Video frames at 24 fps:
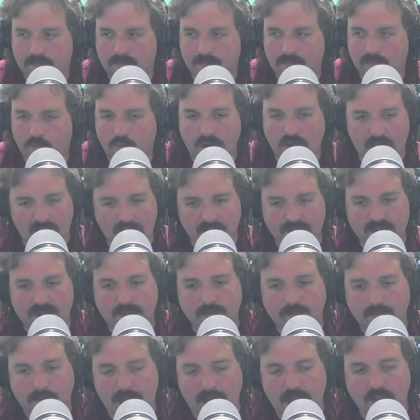we have some
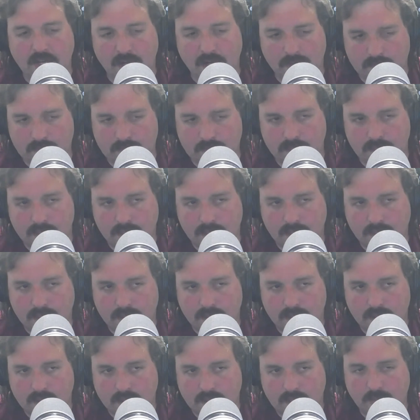matchups
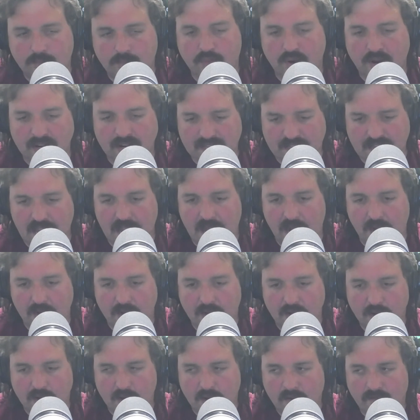to break down.
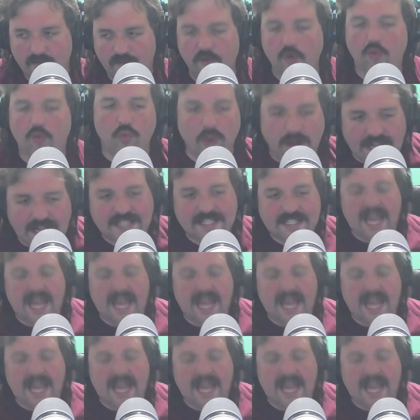For week